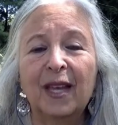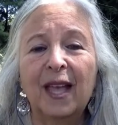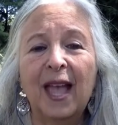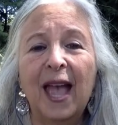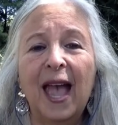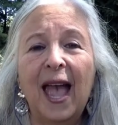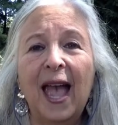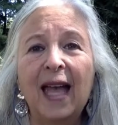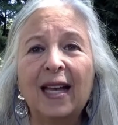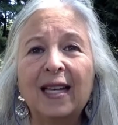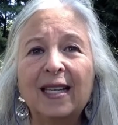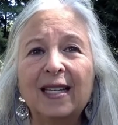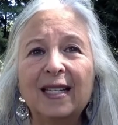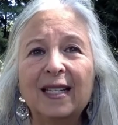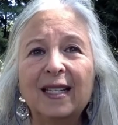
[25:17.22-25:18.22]
And
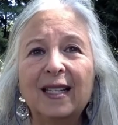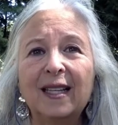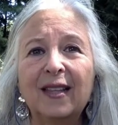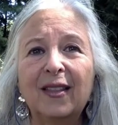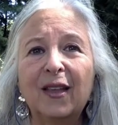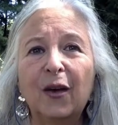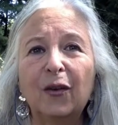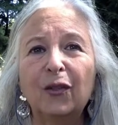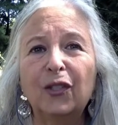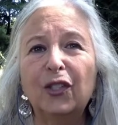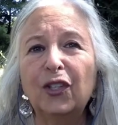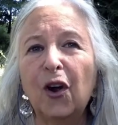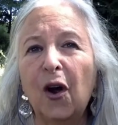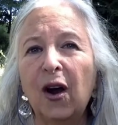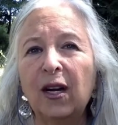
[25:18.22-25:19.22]
those
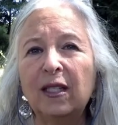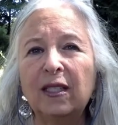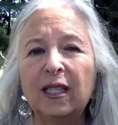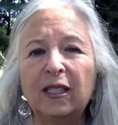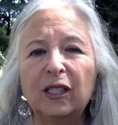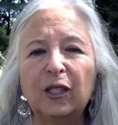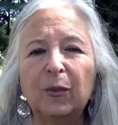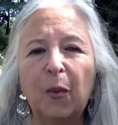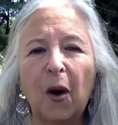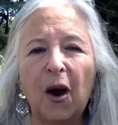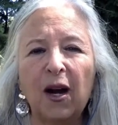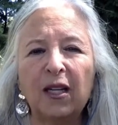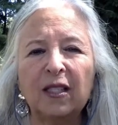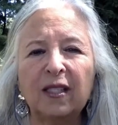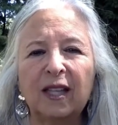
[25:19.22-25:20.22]
shards and
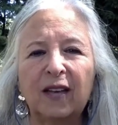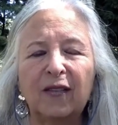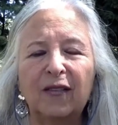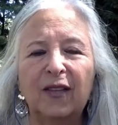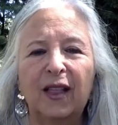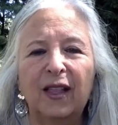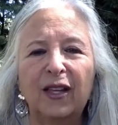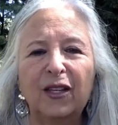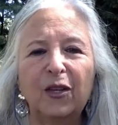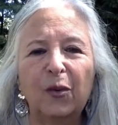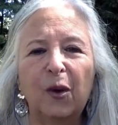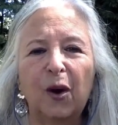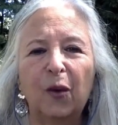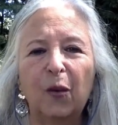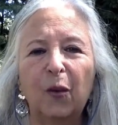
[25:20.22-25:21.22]
sparks that fell into
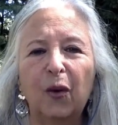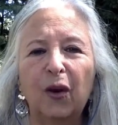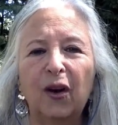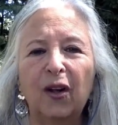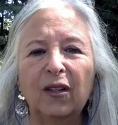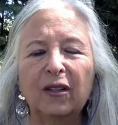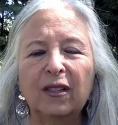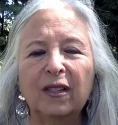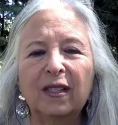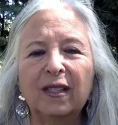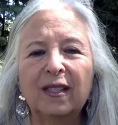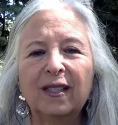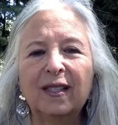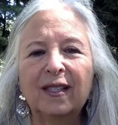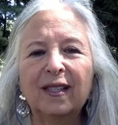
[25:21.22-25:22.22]
our world
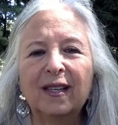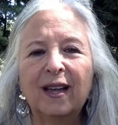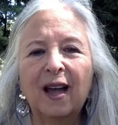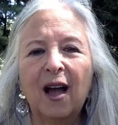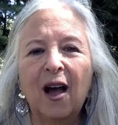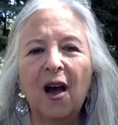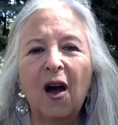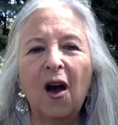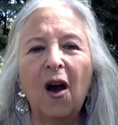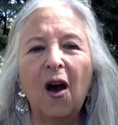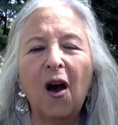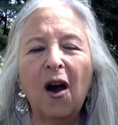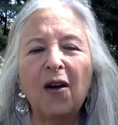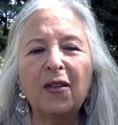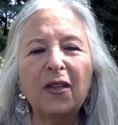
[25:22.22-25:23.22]

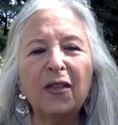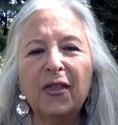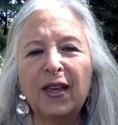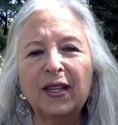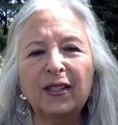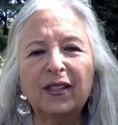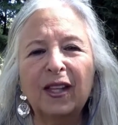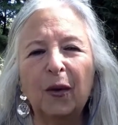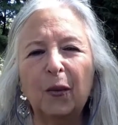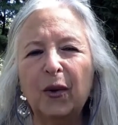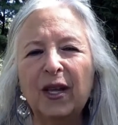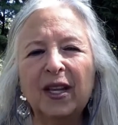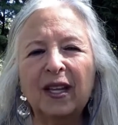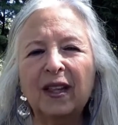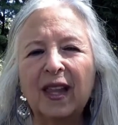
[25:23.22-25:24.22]
are the things that we
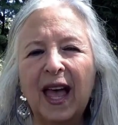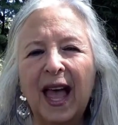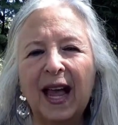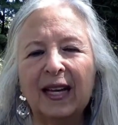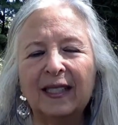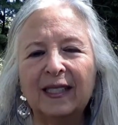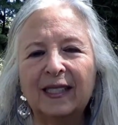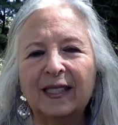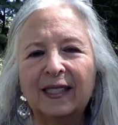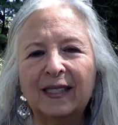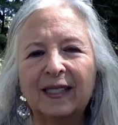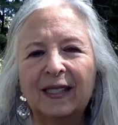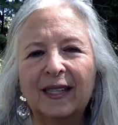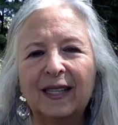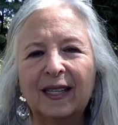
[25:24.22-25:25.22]
collect
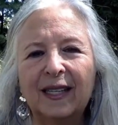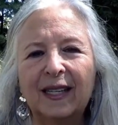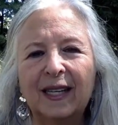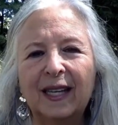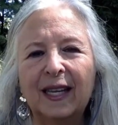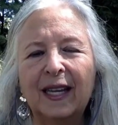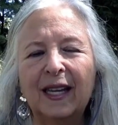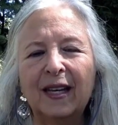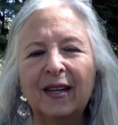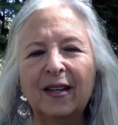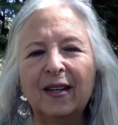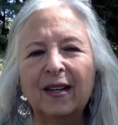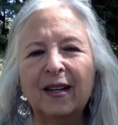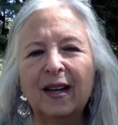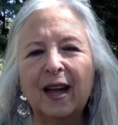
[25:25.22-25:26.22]
in
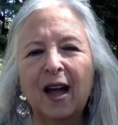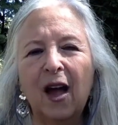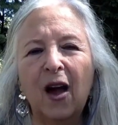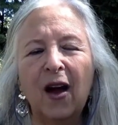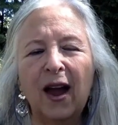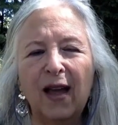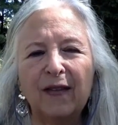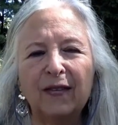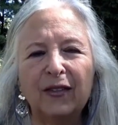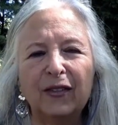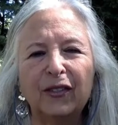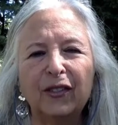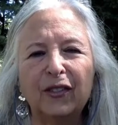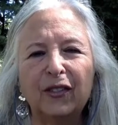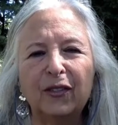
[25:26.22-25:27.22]
our efforts
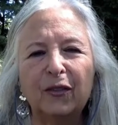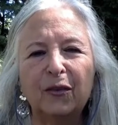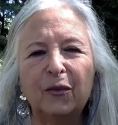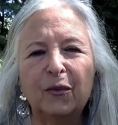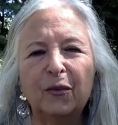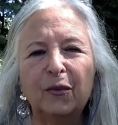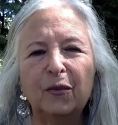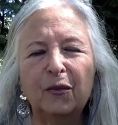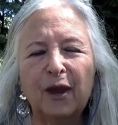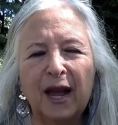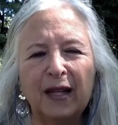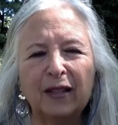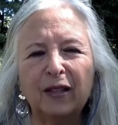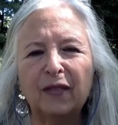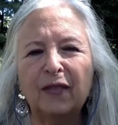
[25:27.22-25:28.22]
to
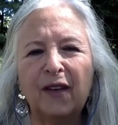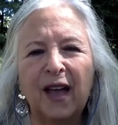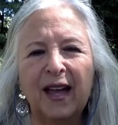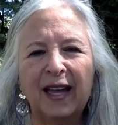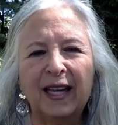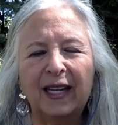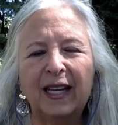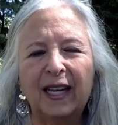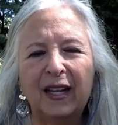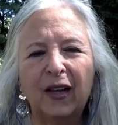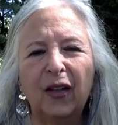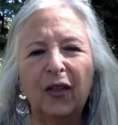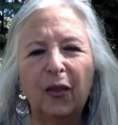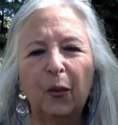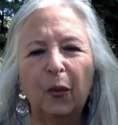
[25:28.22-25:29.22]
rectify and heal
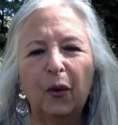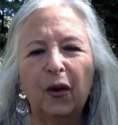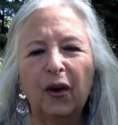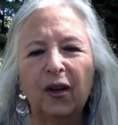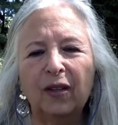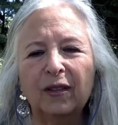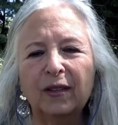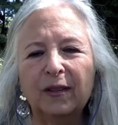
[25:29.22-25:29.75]
the world.